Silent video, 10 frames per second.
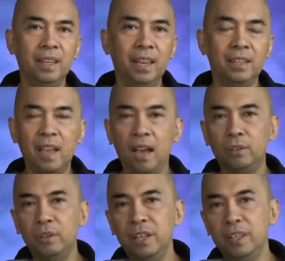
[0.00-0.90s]
And
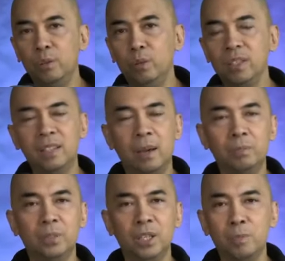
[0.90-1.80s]
Catherine, in
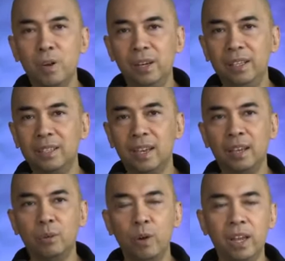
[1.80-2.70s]
wisdom, just merely
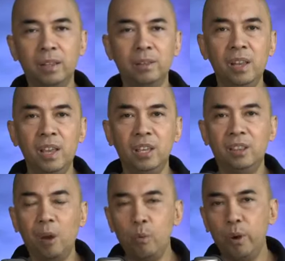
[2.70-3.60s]
said, "Well,
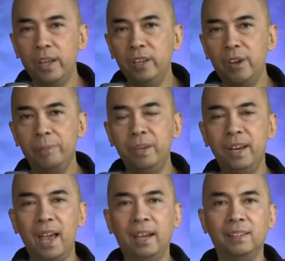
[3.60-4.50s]
the way you have
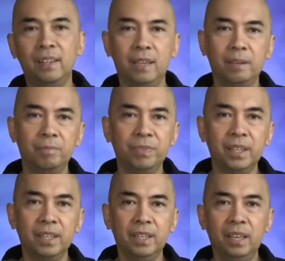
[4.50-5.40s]
been acting,
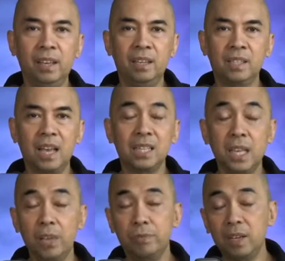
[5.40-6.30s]
it is as
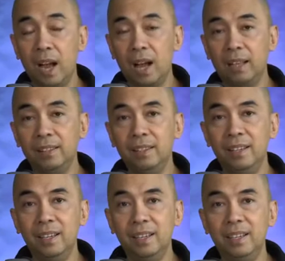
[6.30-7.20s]
if God
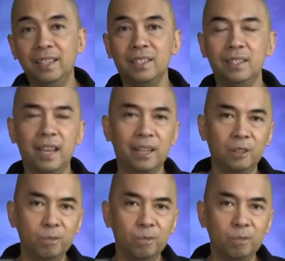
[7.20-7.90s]
is dead."